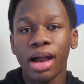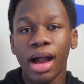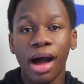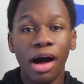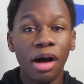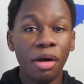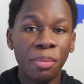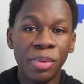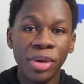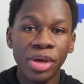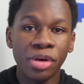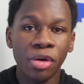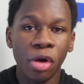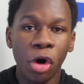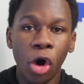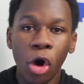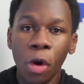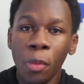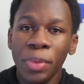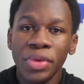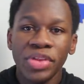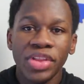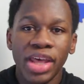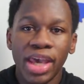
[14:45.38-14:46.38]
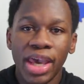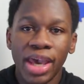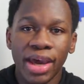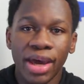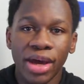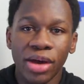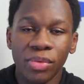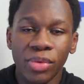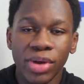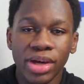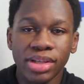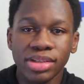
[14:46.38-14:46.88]
I'll be hoping the
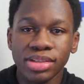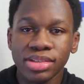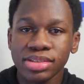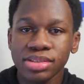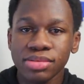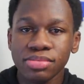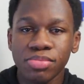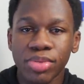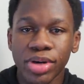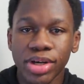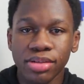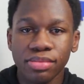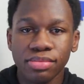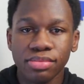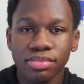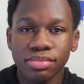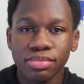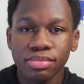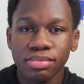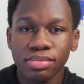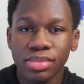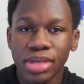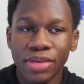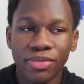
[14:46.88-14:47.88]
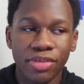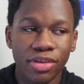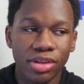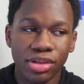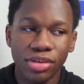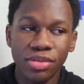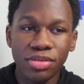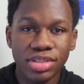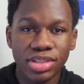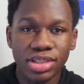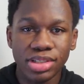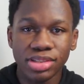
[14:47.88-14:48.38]
AI wins, but if it
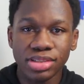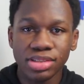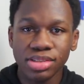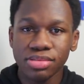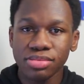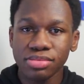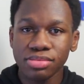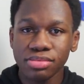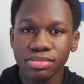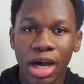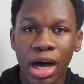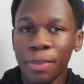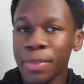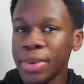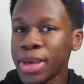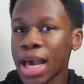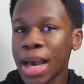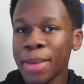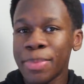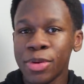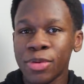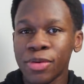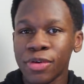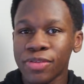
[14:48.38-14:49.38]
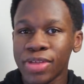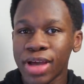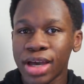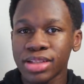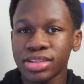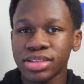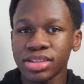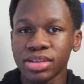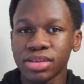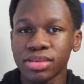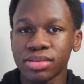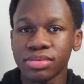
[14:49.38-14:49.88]
loses, I'll be happy with
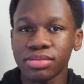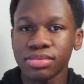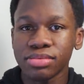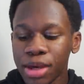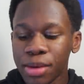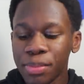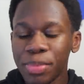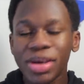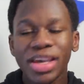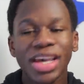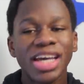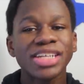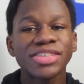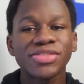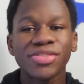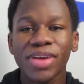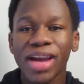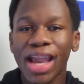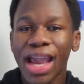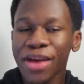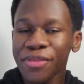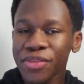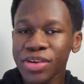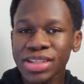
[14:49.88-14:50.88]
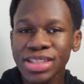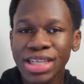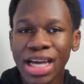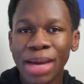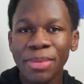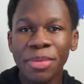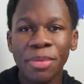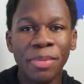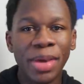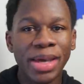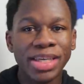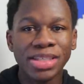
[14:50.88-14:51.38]
that too. Because for every
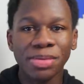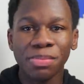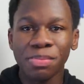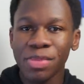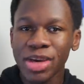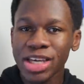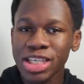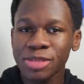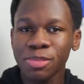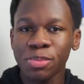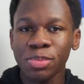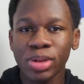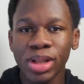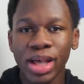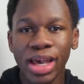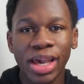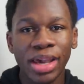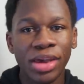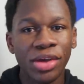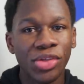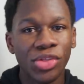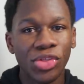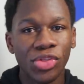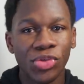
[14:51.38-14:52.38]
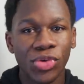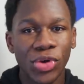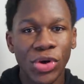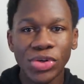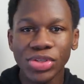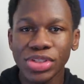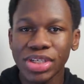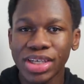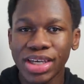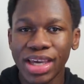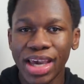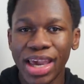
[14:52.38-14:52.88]
time it makes a misplay,
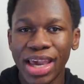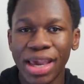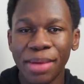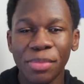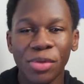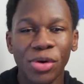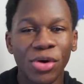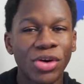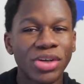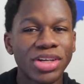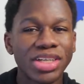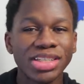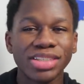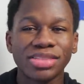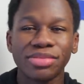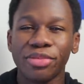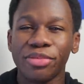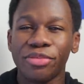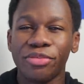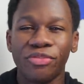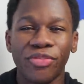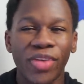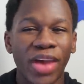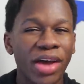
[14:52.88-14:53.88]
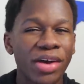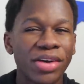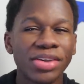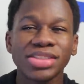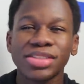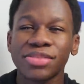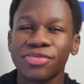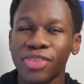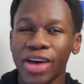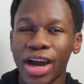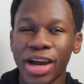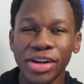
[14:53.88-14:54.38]
throws a game, or just
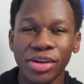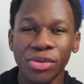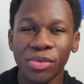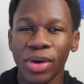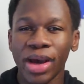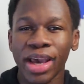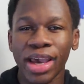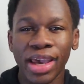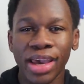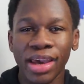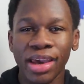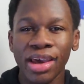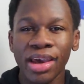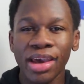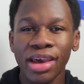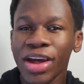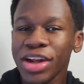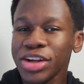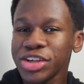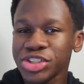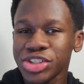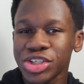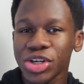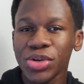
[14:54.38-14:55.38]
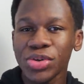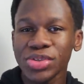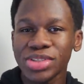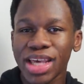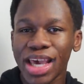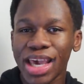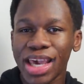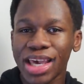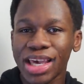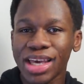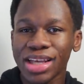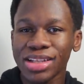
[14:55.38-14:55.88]
fails to find a way, that shows
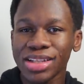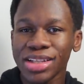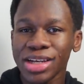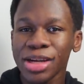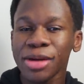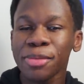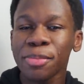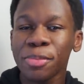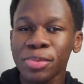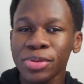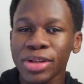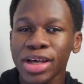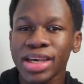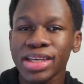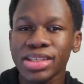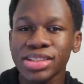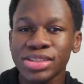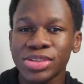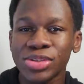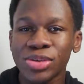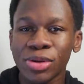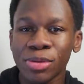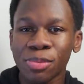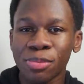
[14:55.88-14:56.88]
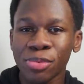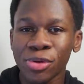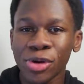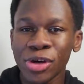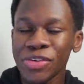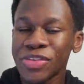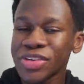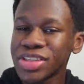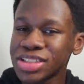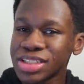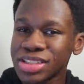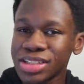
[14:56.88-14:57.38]
a clear place to
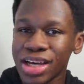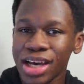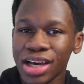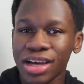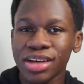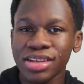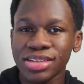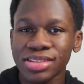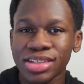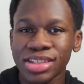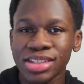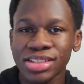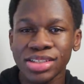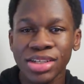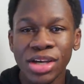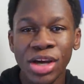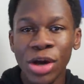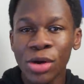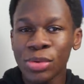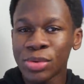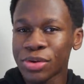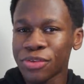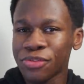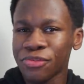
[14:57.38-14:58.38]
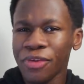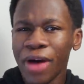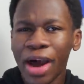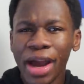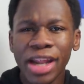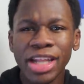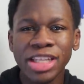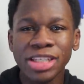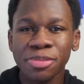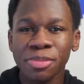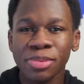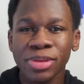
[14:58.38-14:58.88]
improve its analysis,
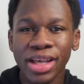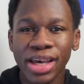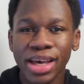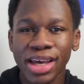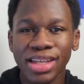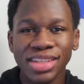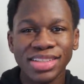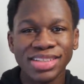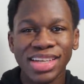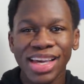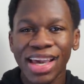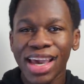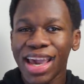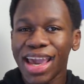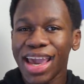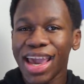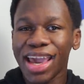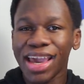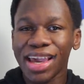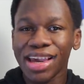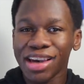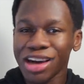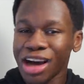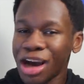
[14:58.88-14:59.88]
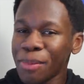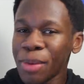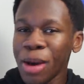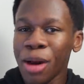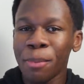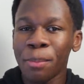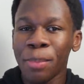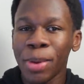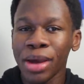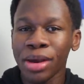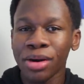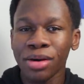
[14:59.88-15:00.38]
refine its plans, and come
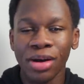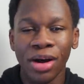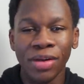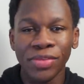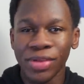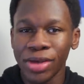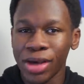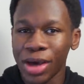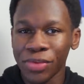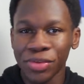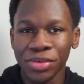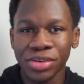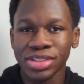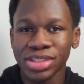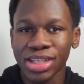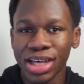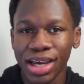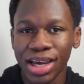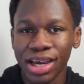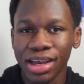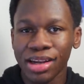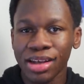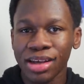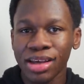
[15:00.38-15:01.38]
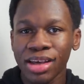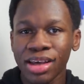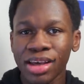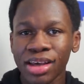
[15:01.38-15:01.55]
out better on the other side.